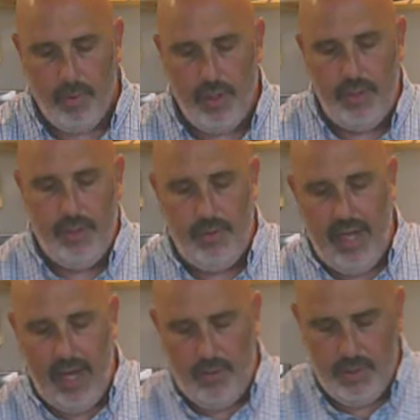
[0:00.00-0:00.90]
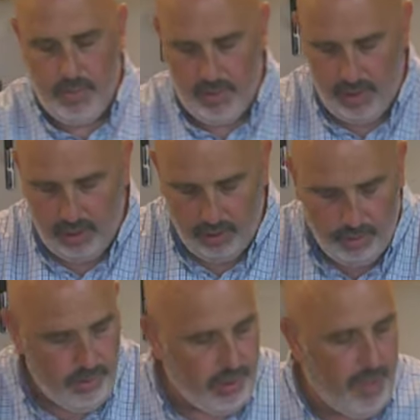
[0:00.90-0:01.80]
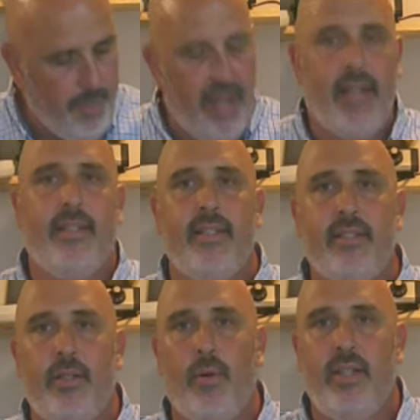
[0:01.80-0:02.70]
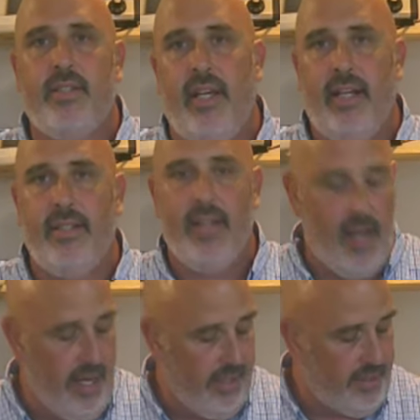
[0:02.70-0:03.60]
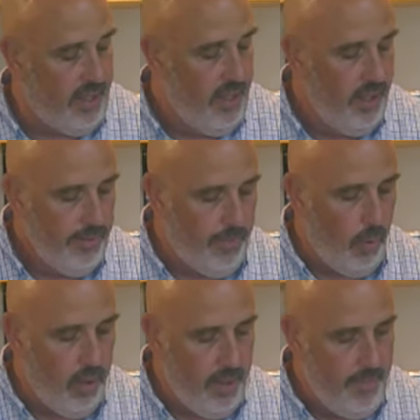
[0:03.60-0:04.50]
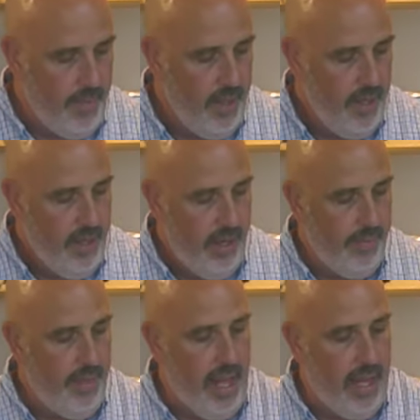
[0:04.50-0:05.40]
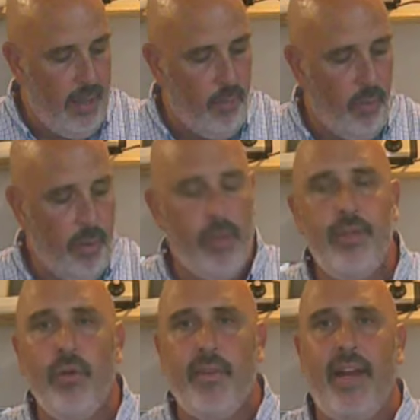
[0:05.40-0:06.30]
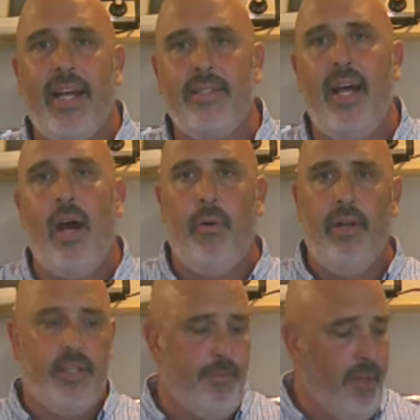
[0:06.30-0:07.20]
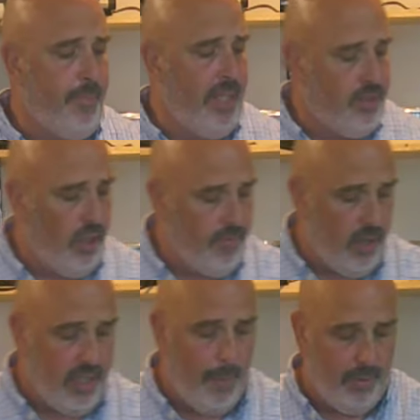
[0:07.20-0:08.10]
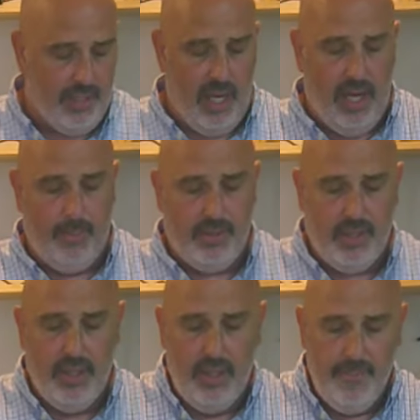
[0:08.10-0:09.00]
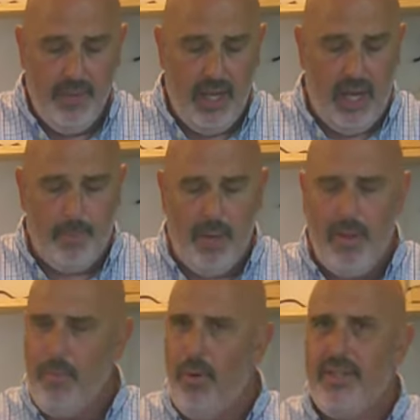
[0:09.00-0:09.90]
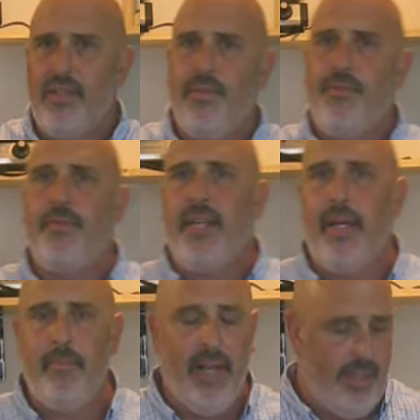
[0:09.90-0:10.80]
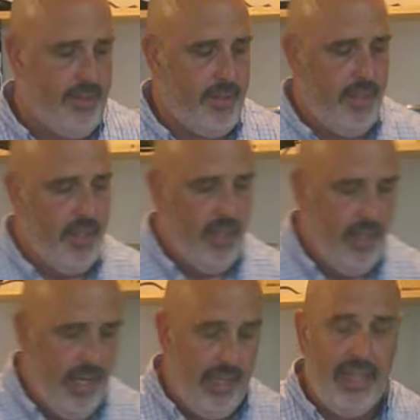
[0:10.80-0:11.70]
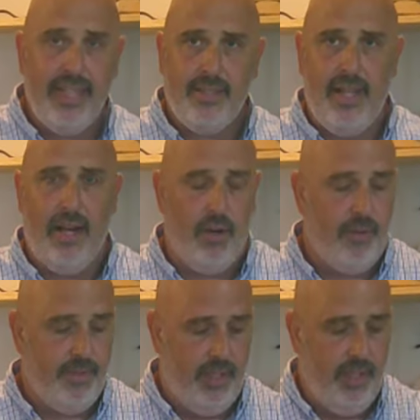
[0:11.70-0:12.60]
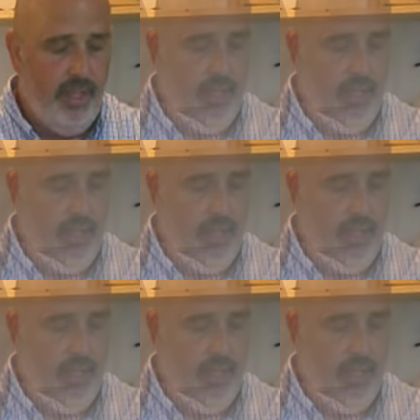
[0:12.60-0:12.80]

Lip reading: we're going to do now is we're going to loosely pack this into our sanitized form, and then what we want to do over the next hour is flip this over a couple times, probably once every 15 minutes, at least that often,